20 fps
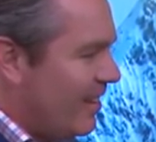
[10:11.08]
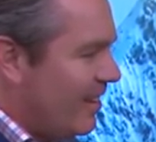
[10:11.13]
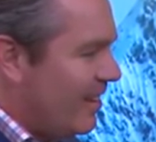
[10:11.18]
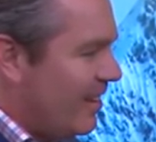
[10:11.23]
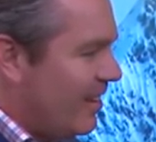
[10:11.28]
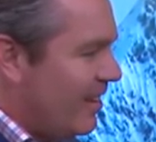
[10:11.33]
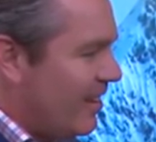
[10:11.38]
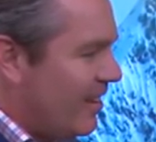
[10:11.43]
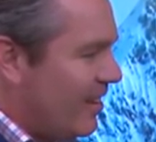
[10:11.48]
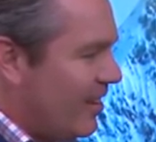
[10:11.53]

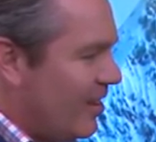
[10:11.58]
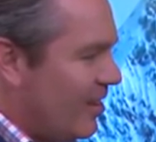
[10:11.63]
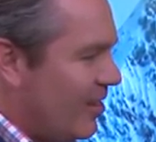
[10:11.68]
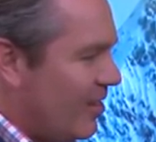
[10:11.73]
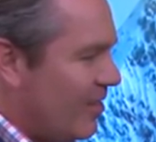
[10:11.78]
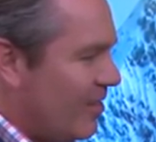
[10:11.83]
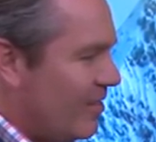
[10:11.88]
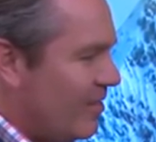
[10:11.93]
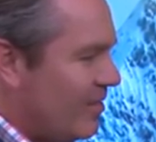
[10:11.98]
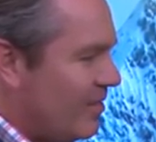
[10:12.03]

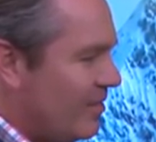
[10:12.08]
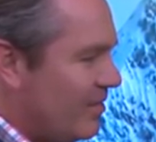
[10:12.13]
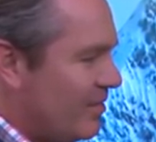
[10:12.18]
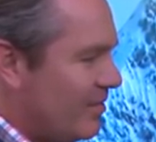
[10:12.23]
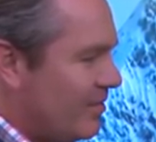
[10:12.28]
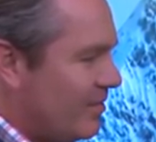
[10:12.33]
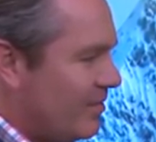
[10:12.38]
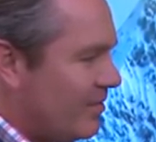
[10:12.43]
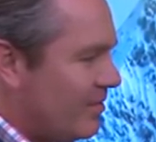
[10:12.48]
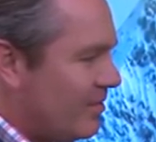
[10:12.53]

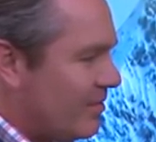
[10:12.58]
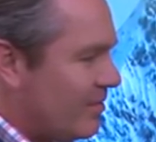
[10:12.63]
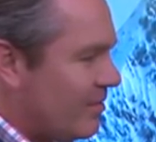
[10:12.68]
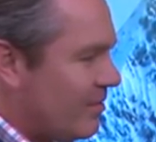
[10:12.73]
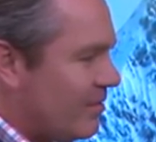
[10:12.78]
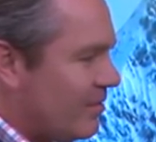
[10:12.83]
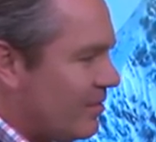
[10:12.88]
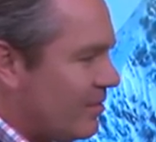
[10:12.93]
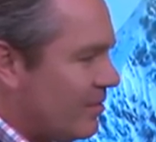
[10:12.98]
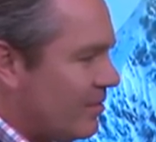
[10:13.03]

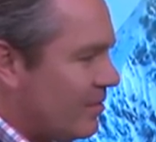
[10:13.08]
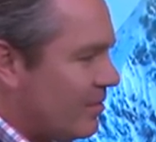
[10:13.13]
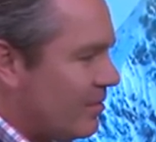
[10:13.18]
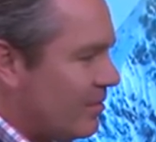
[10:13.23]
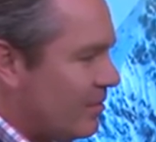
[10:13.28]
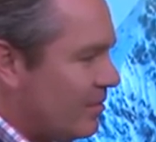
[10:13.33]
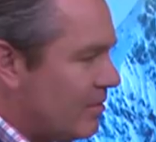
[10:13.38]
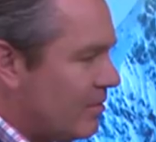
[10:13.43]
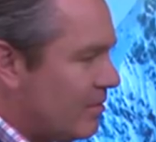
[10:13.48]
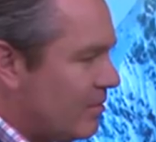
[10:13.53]

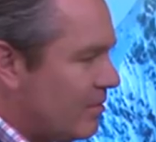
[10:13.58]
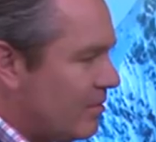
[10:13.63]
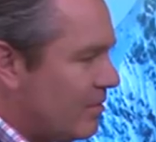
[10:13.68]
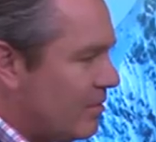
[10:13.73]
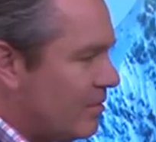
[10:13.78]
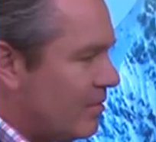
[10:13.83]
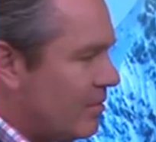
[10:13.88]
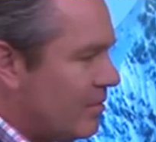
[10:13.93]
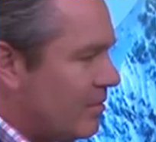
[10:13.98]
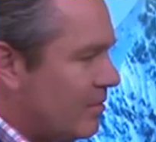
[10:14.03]

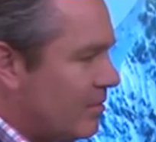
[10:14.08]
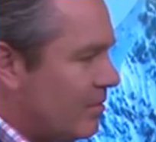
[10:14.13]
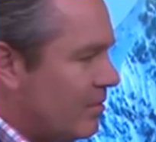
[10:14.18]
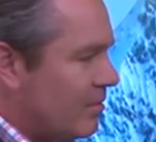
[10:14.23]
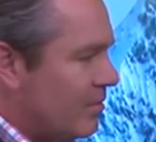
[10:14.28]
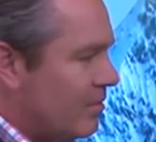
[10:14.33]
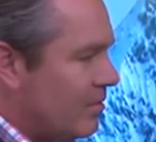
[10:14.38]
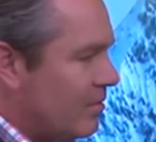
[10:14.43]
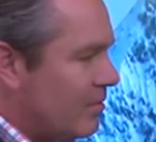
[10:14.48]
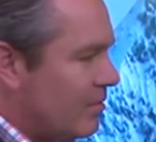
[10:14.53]

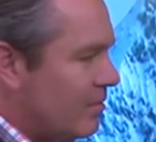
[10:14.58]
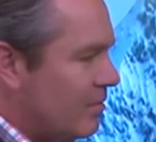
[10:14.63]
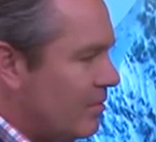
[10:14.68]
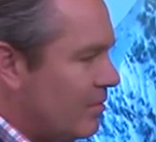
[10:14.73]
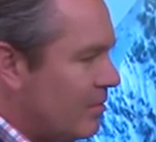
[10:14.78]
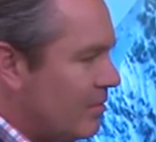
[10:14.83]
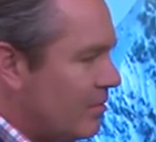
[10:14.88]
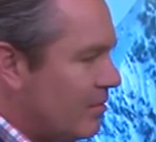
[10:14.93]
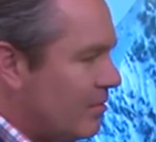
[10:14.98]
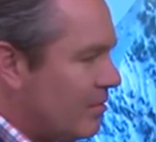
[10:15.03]

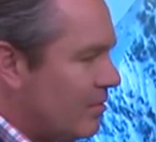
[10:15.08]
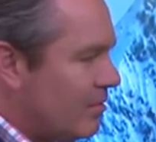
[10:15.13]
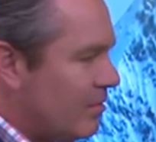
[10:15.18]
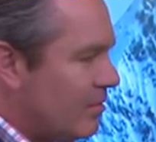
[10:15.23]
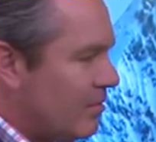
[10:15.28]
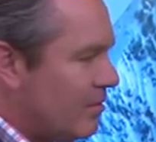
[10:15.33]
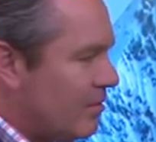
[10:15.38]
[no speech]